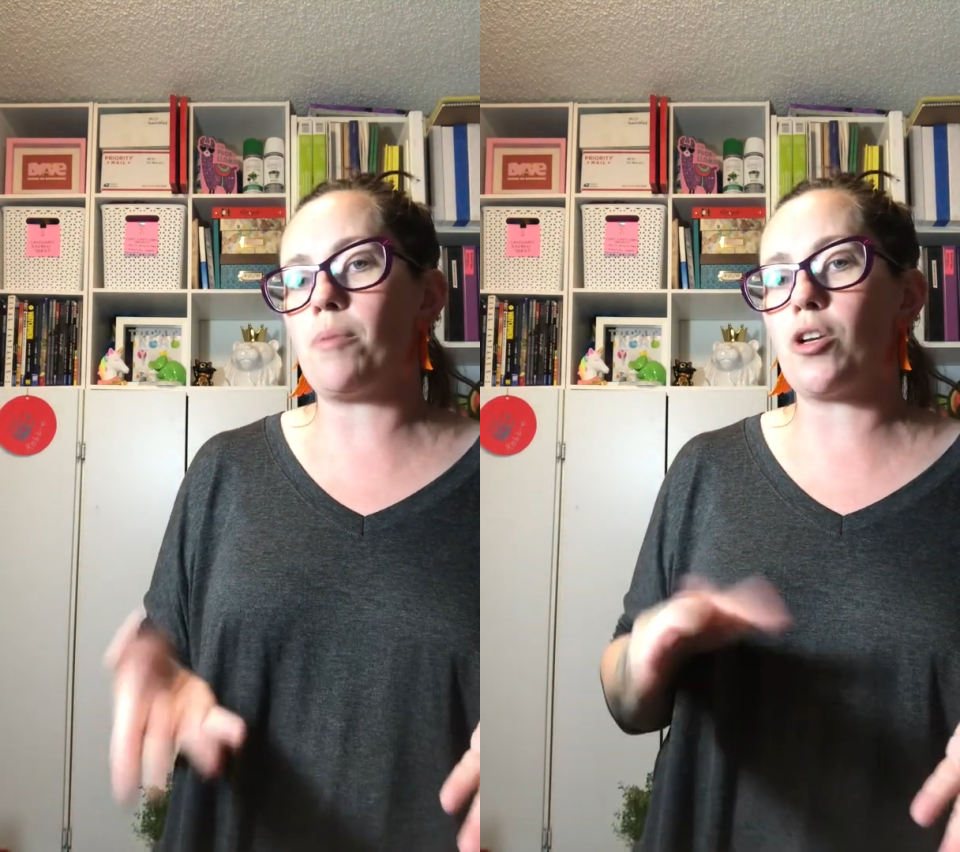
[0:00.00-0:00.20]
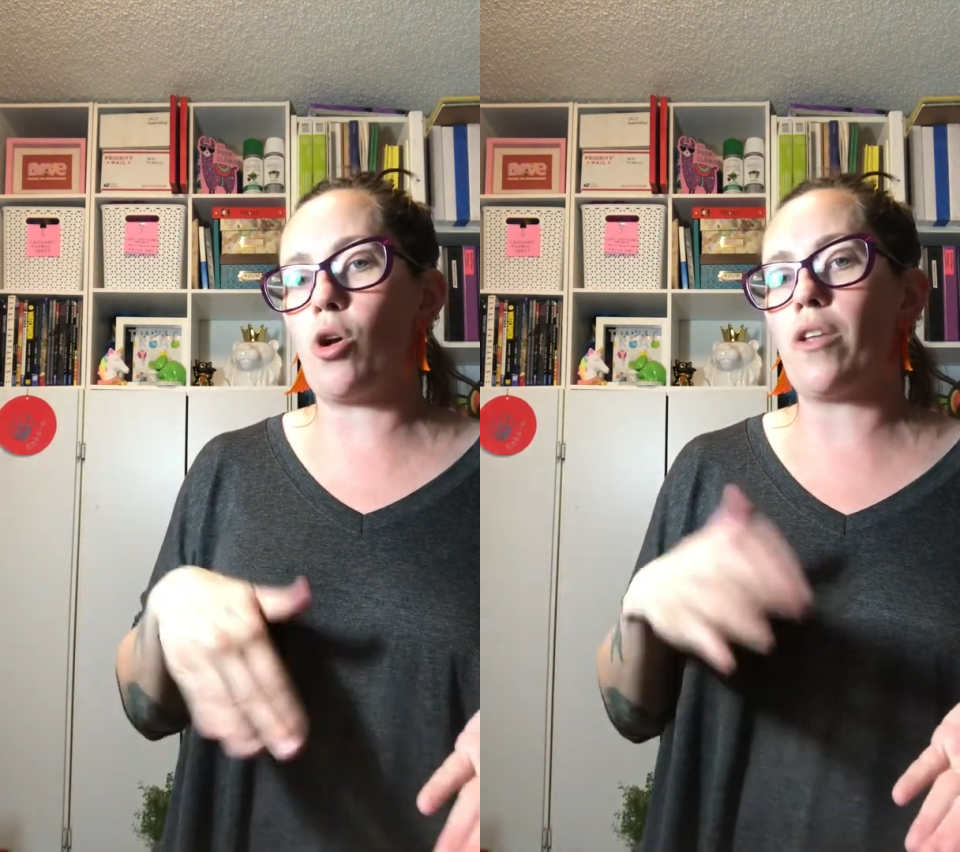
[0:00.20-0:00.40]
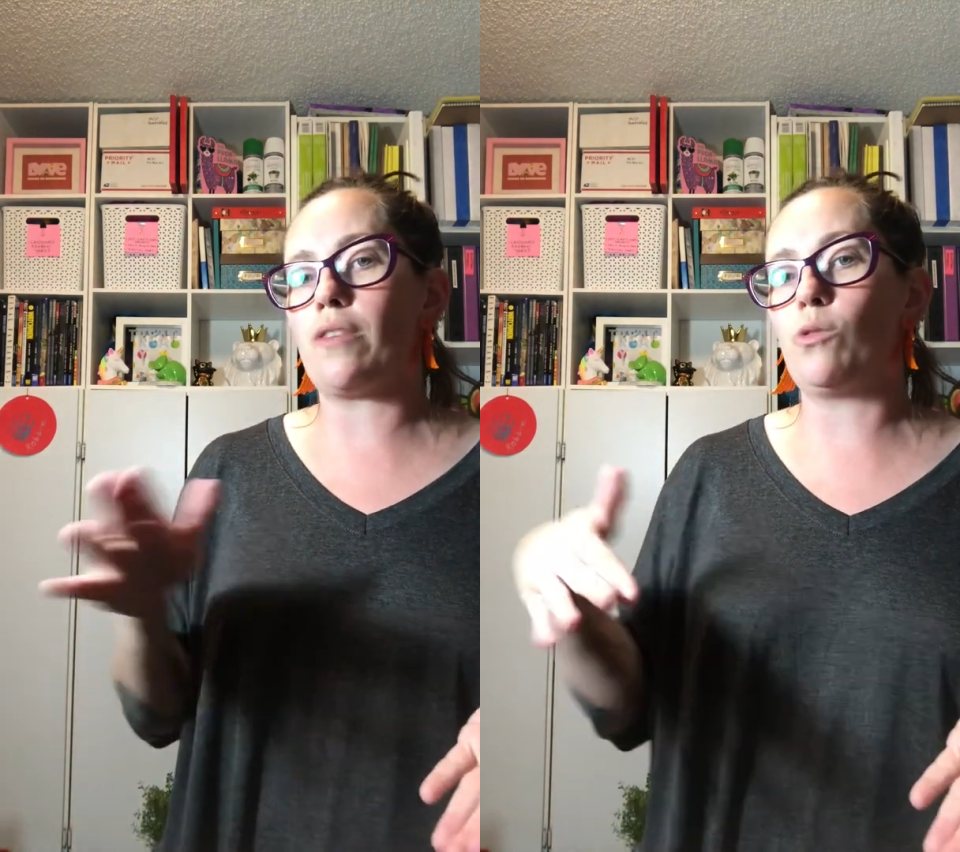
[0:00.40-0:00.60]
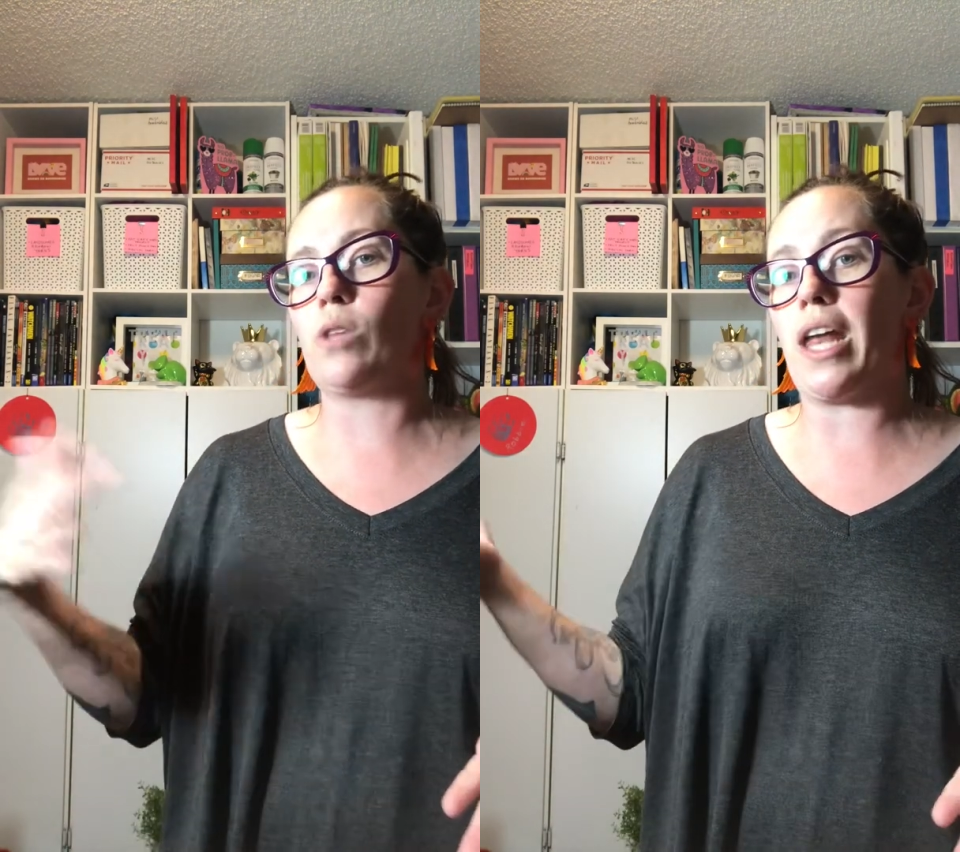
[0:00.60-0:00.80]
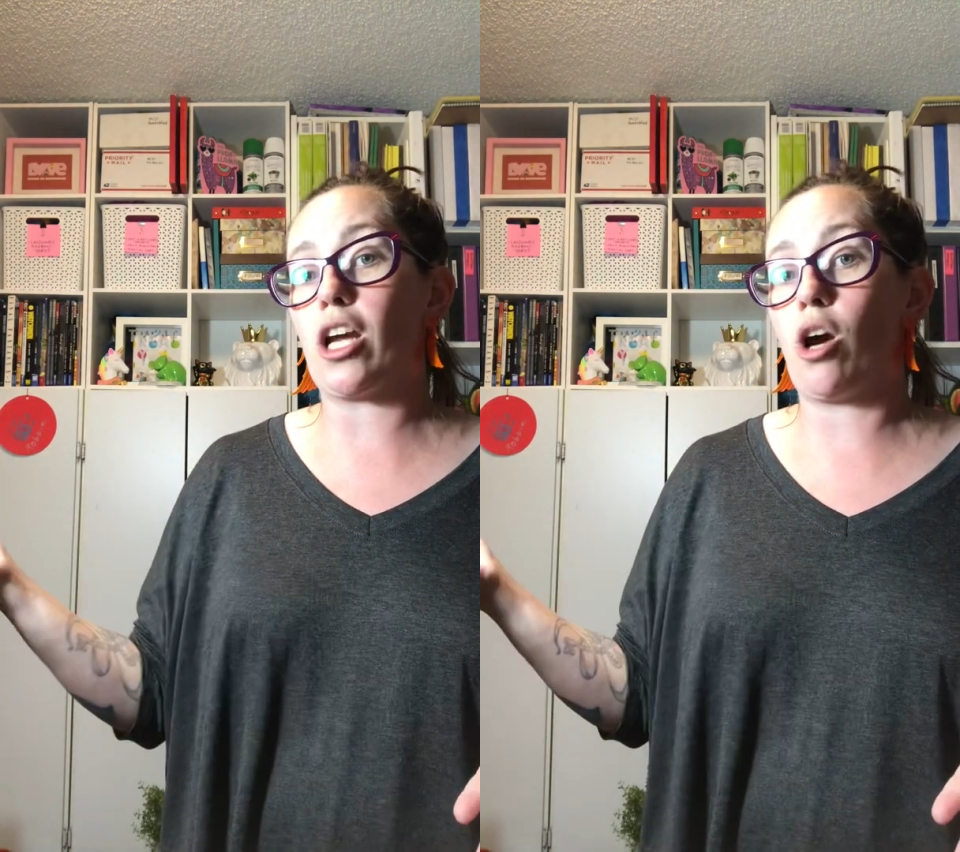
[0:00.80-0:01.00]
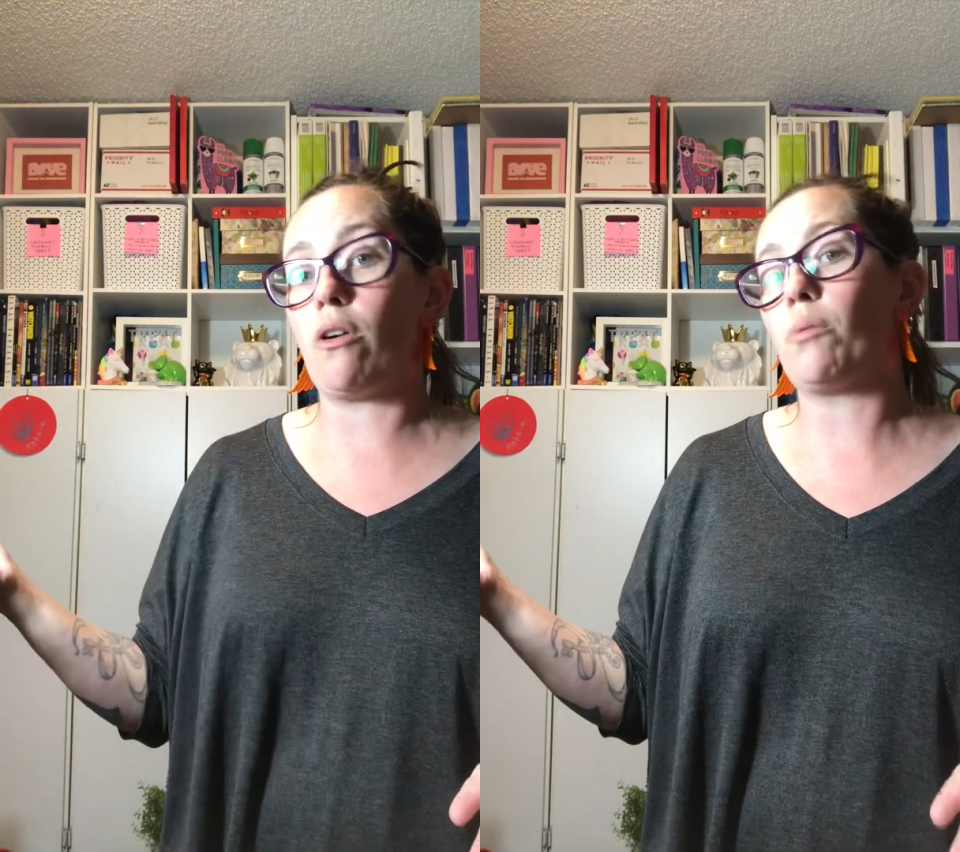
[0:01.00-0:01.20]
but know that if you let it go,